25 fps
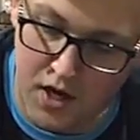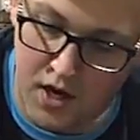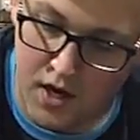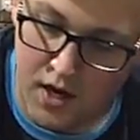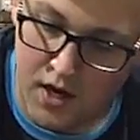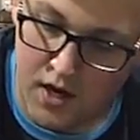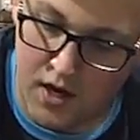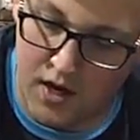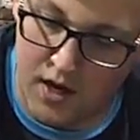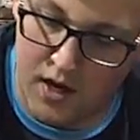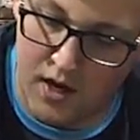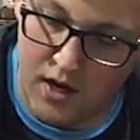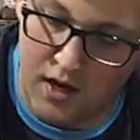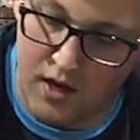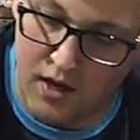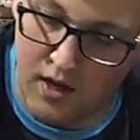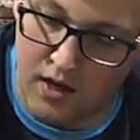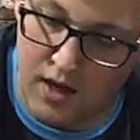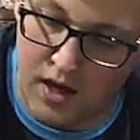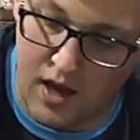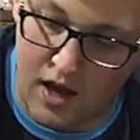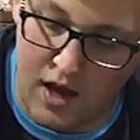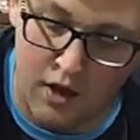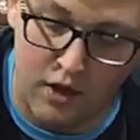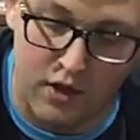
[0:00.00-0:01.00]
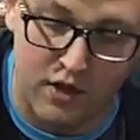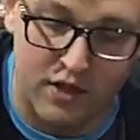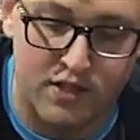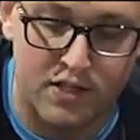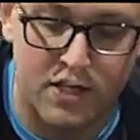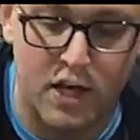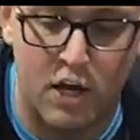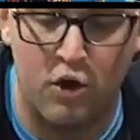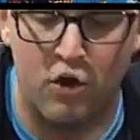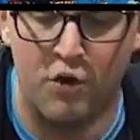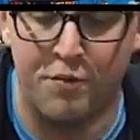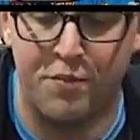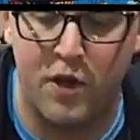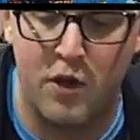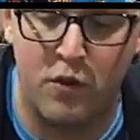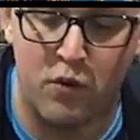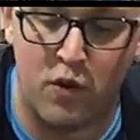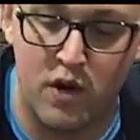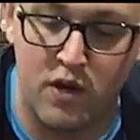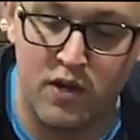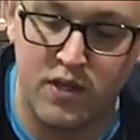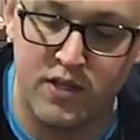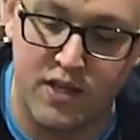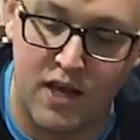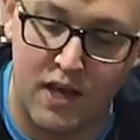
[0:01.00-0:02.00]
I decided to only play
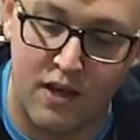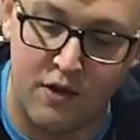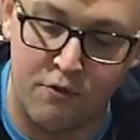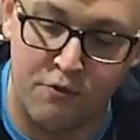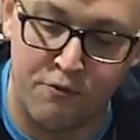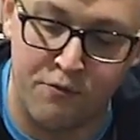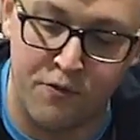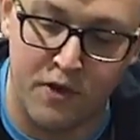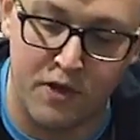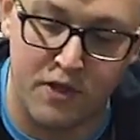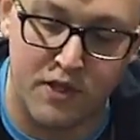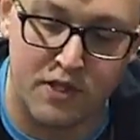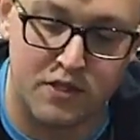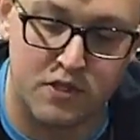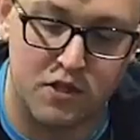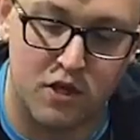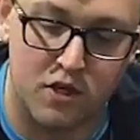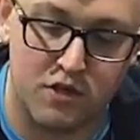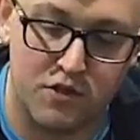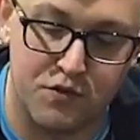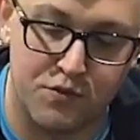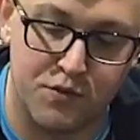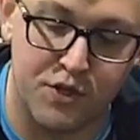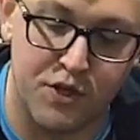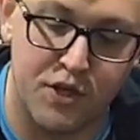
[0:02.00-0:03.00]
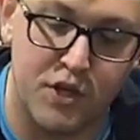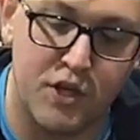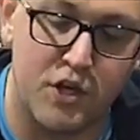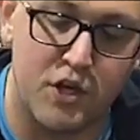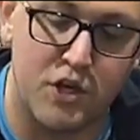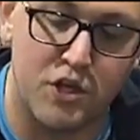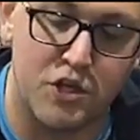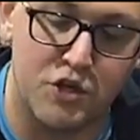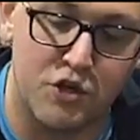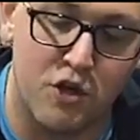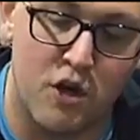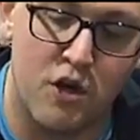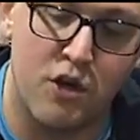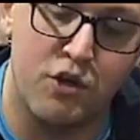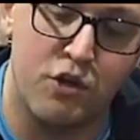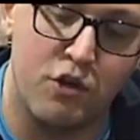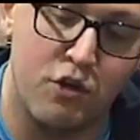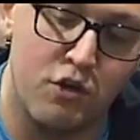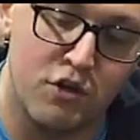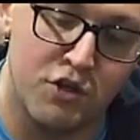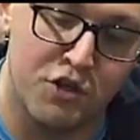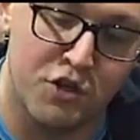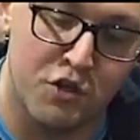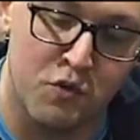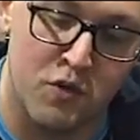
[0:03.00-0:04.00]
1 because I don't feel like this card's really a good draw. You
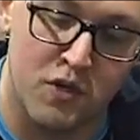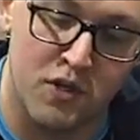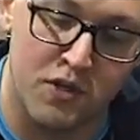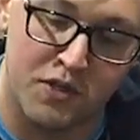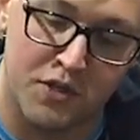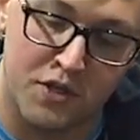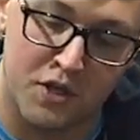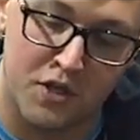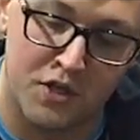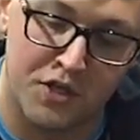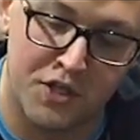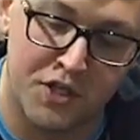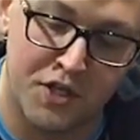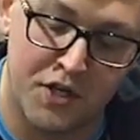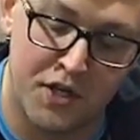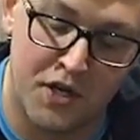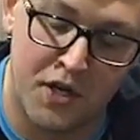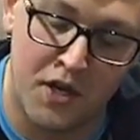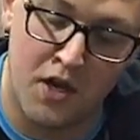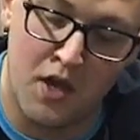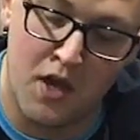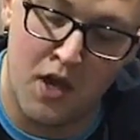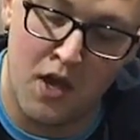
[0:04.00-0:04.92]
usually want to search it.